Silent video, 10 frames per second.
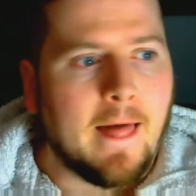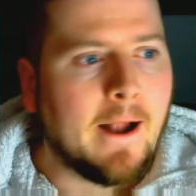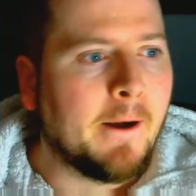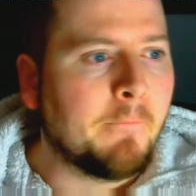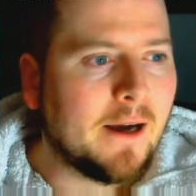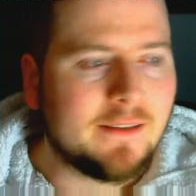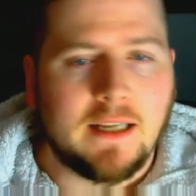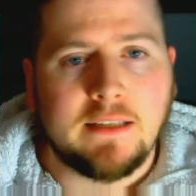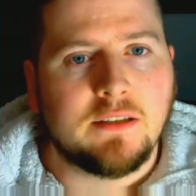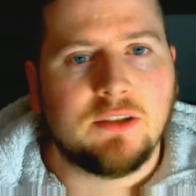I'd
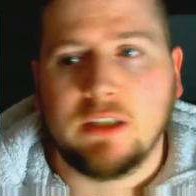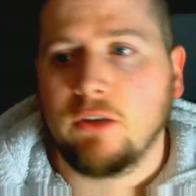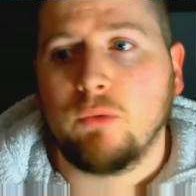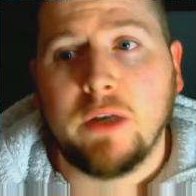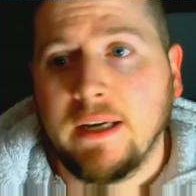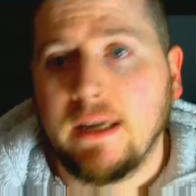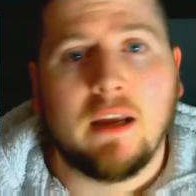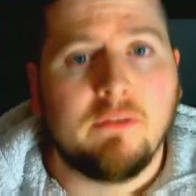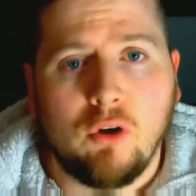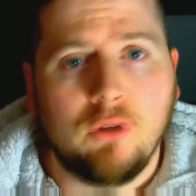like to see Origi
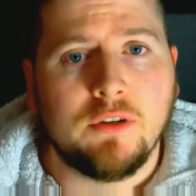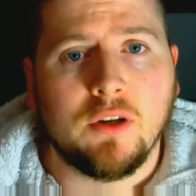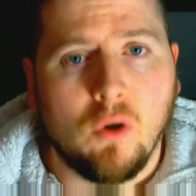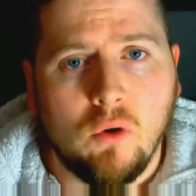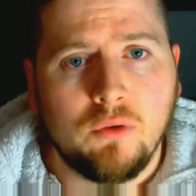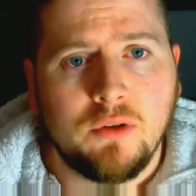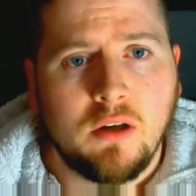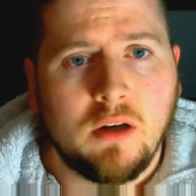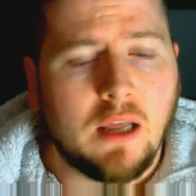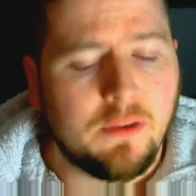get involved in the goals,
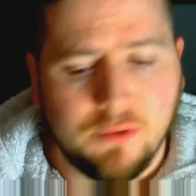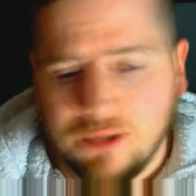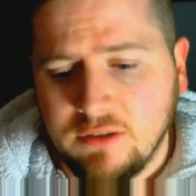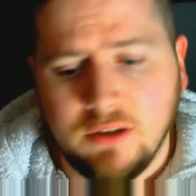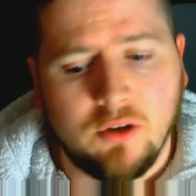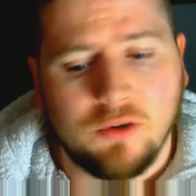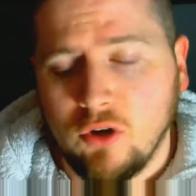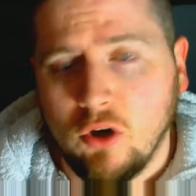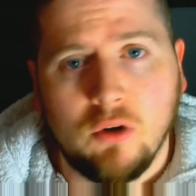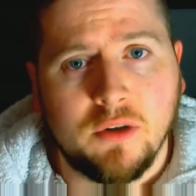either assisting or
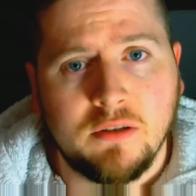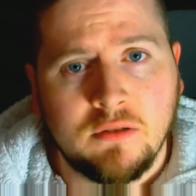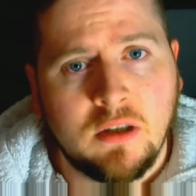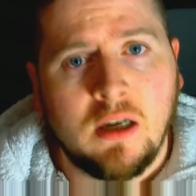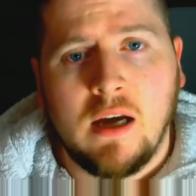scoring.